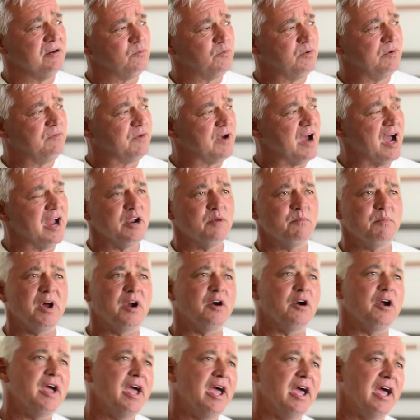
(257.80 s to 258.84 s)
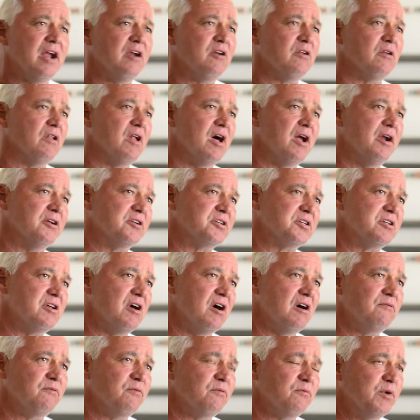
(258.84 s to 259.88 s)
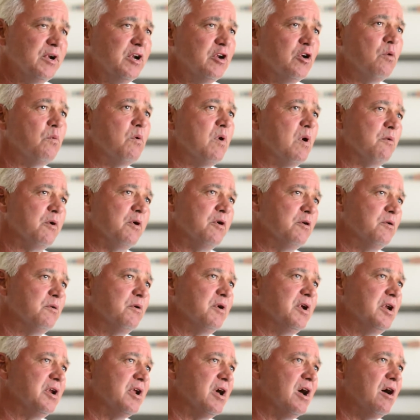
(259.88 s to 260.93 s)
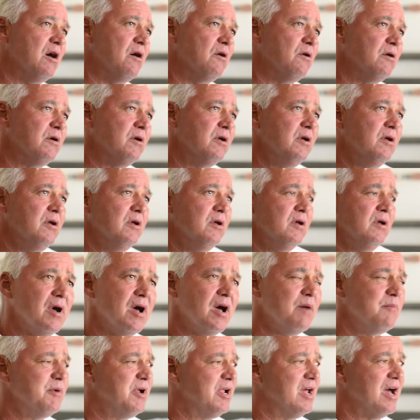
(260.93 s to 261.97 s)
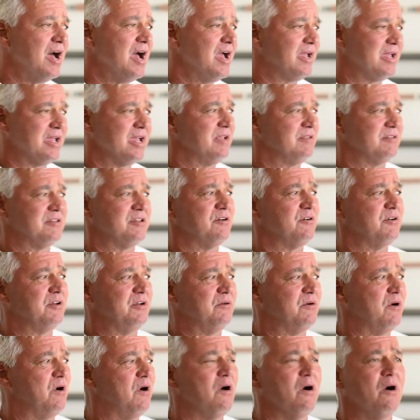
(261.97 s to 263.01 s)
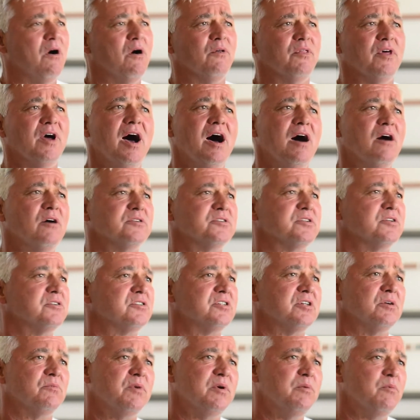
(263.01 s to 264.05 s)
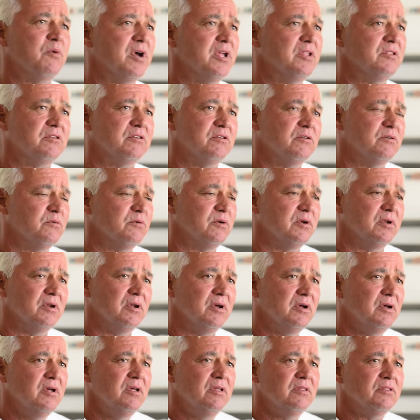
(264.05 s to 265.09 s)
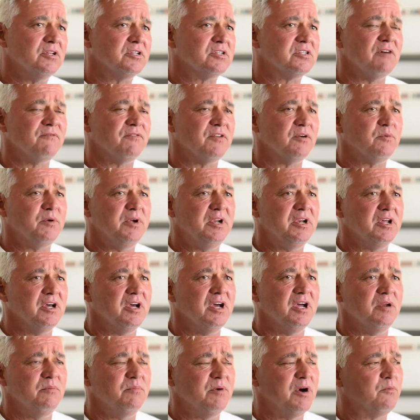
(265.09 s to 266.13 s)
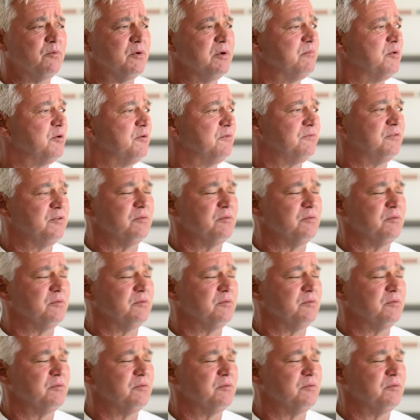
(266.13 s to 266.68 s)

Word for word: we've gotten a better handle on this stuff. We know what we're doing now. I mean, I can't tell you all the houses that we went to and the stuff that we did, but we moved